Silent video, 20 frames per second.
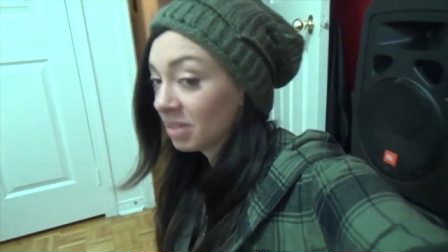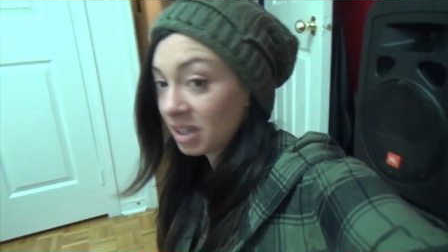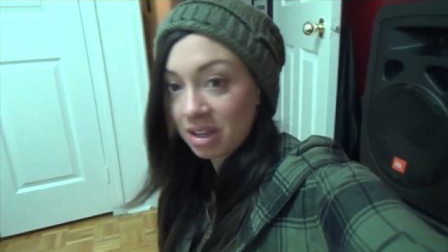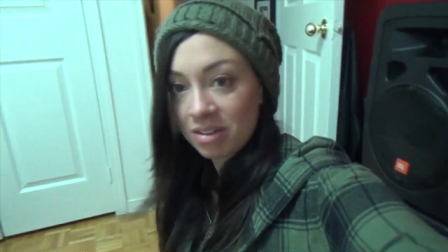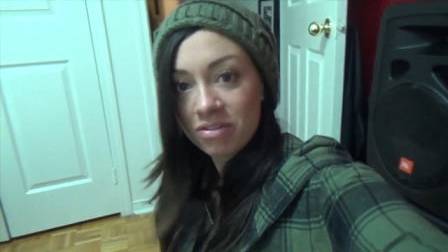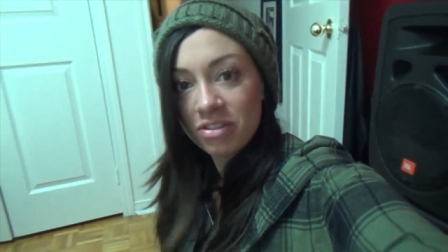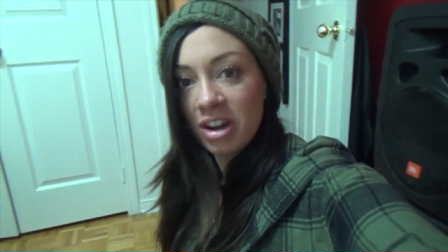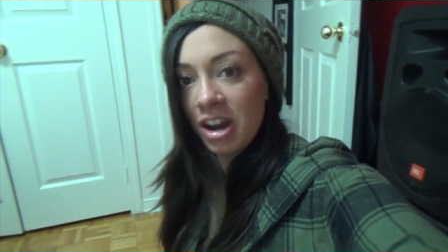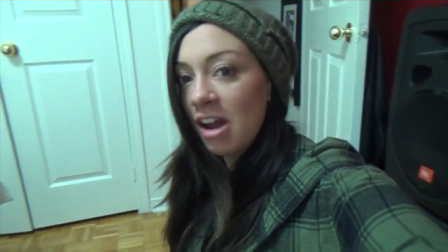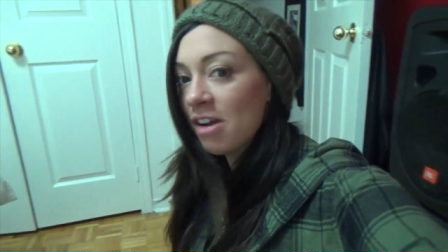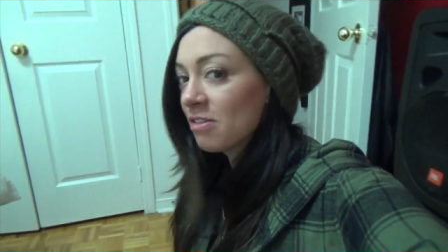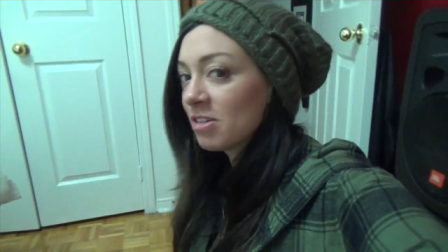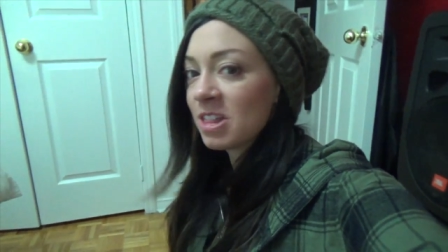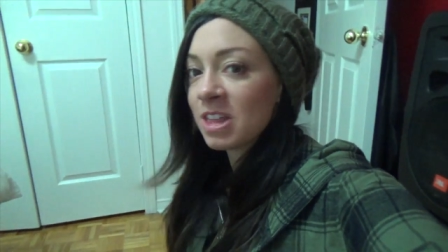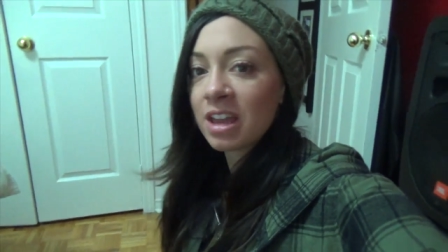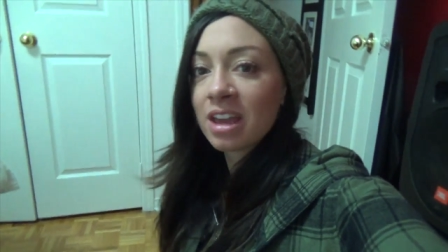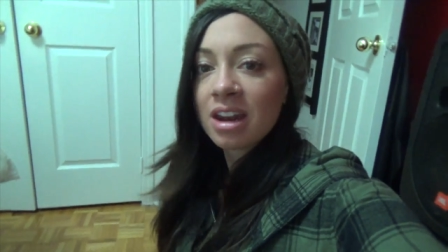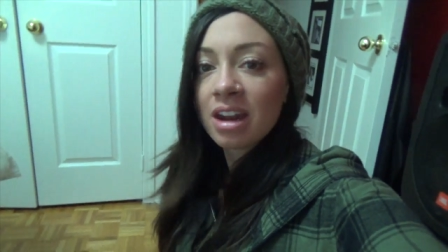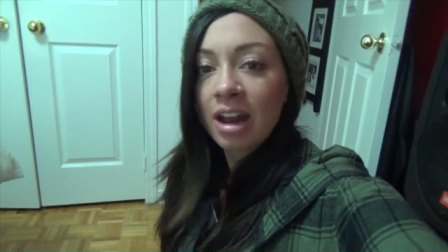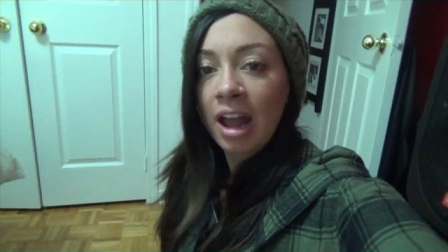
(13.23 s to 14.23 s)
can fit
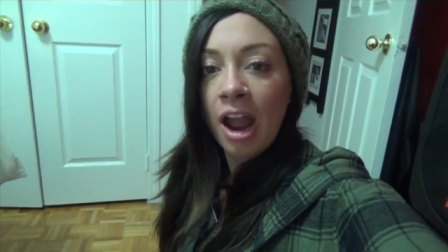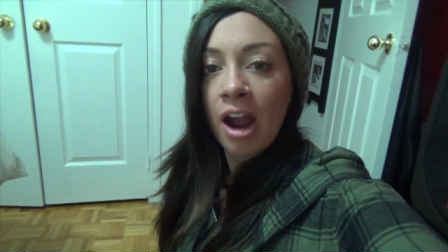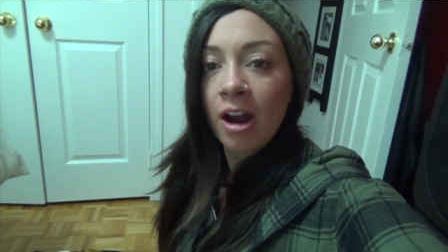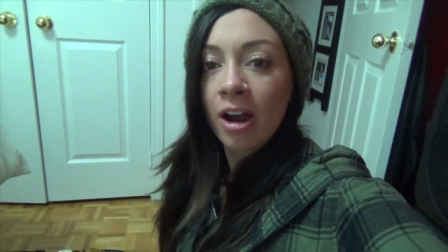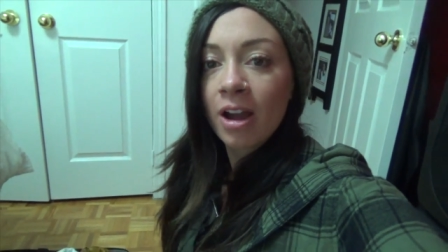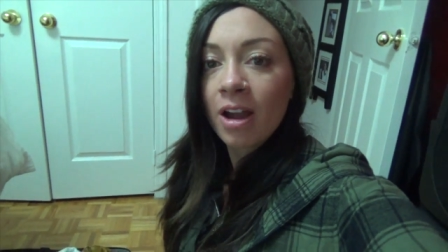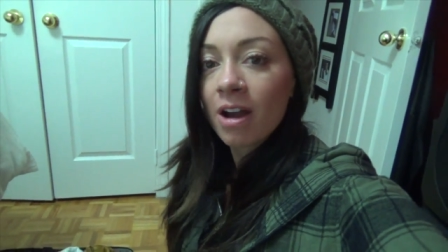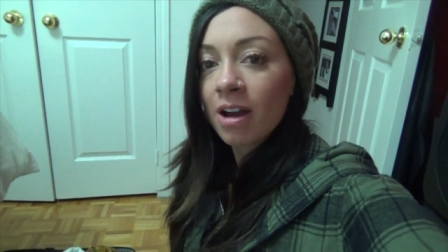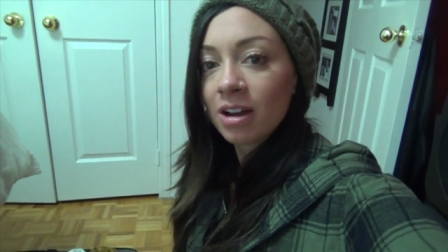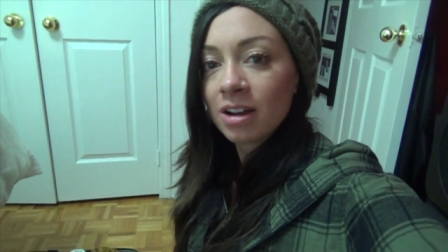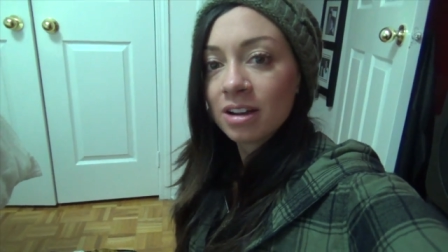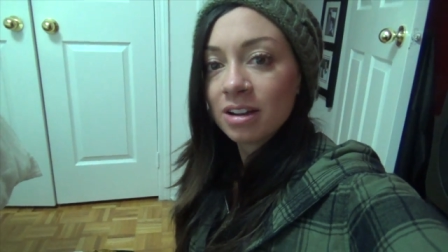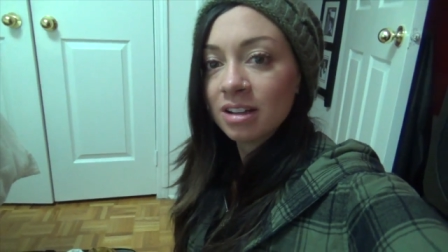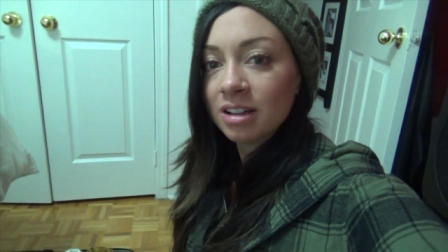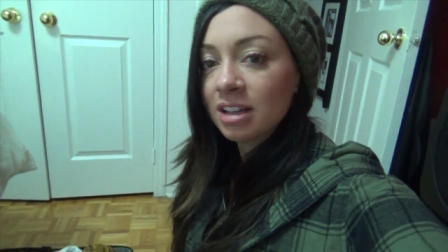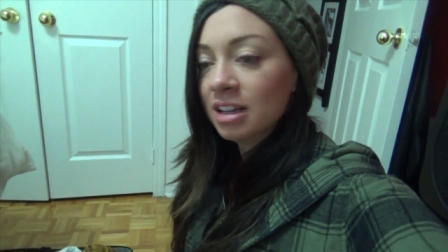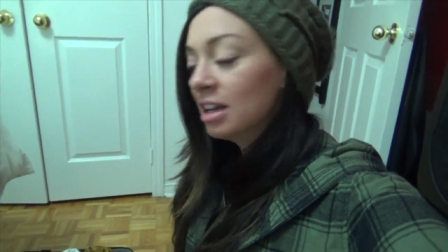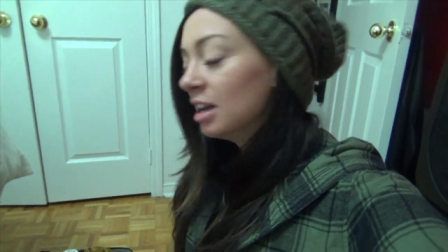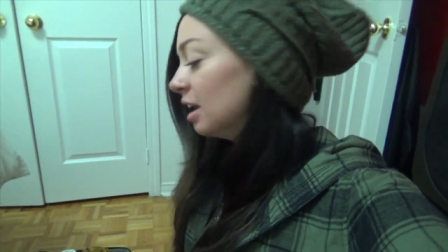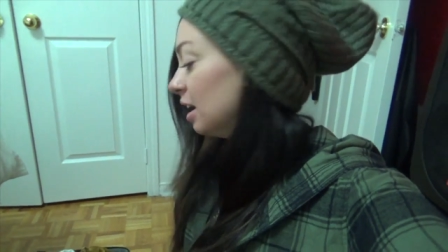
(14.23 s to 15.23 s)
everything in a carry-on.
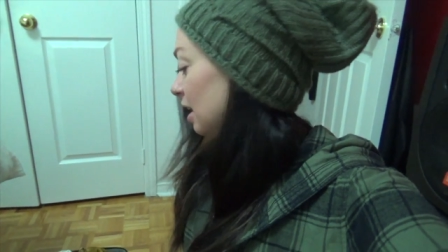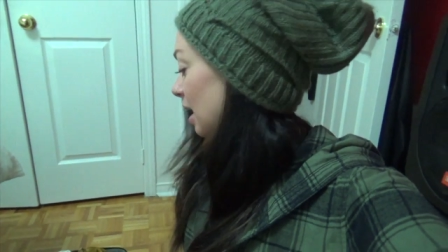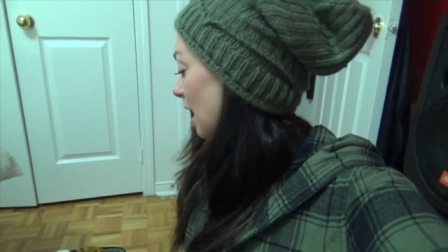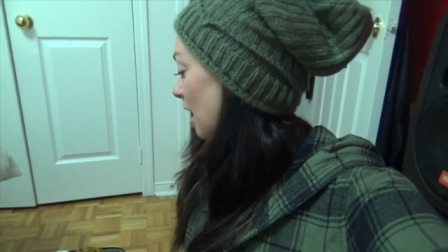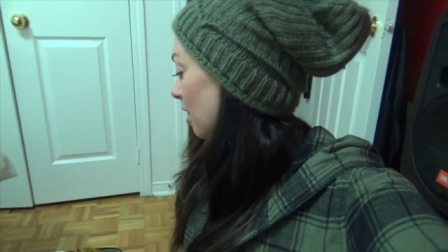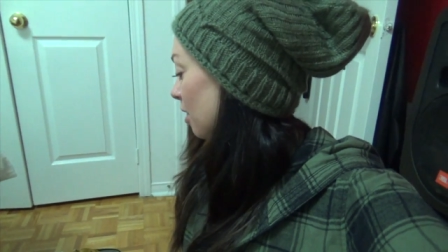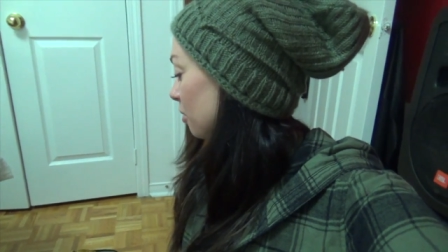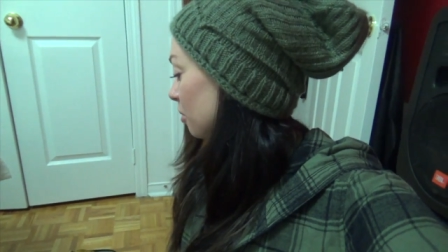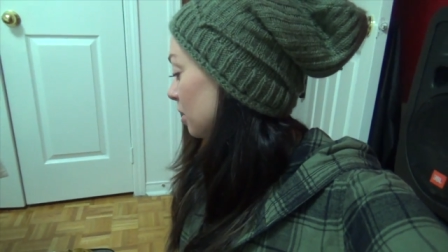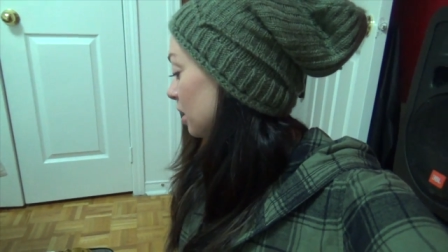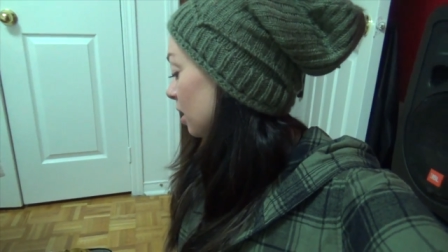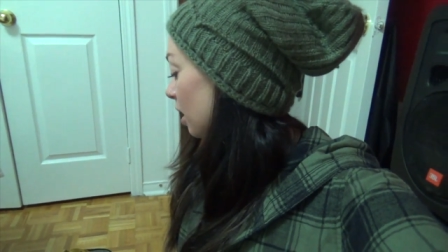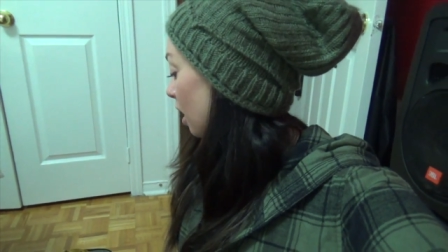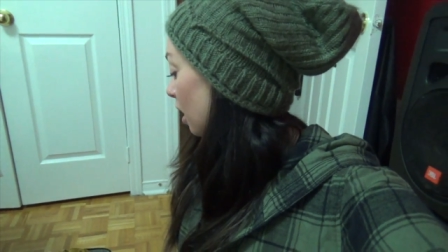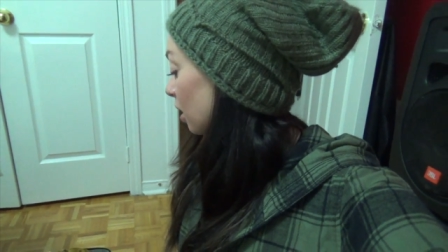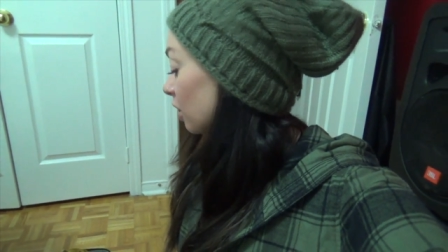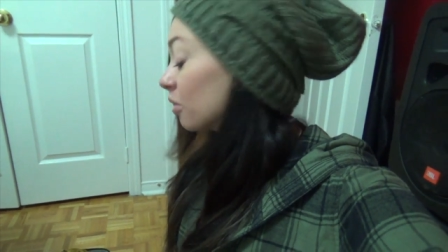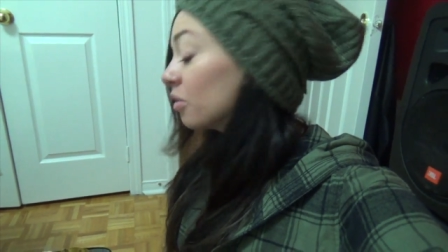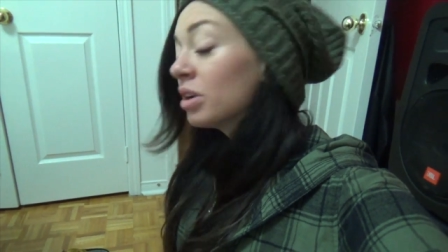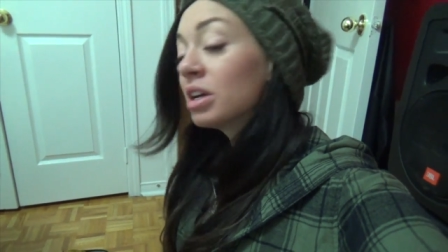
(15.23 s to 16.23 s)
Now we
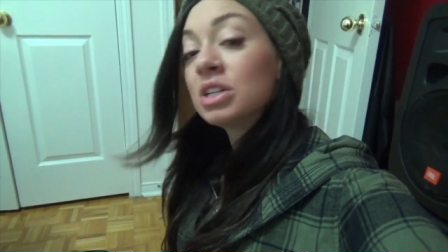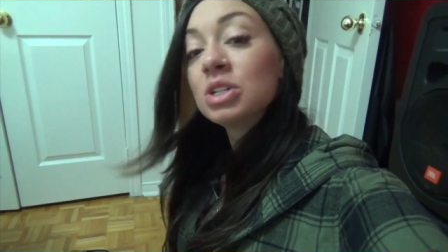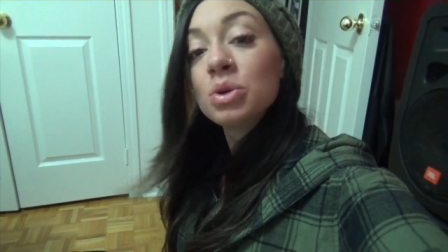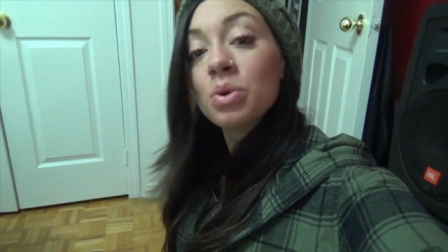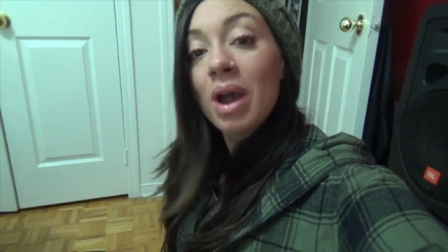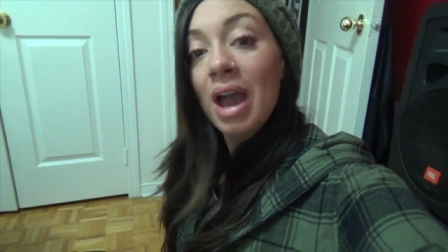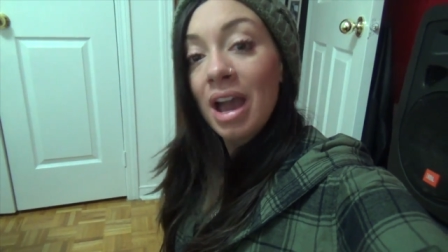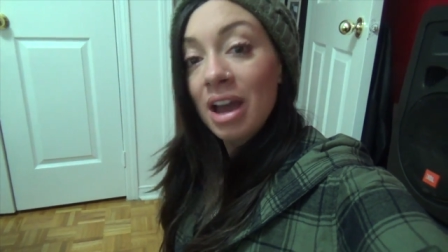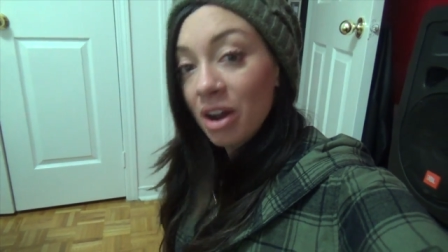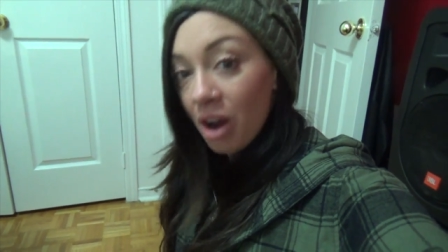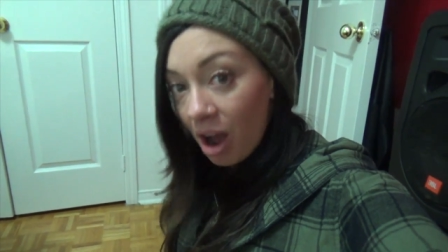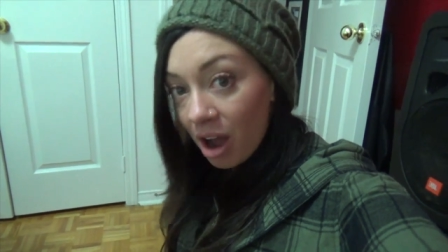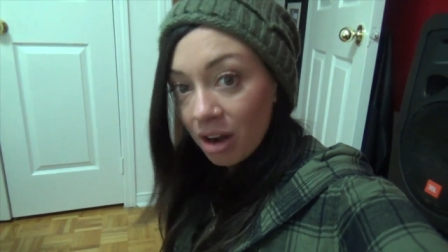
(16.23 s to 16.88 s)
are going to head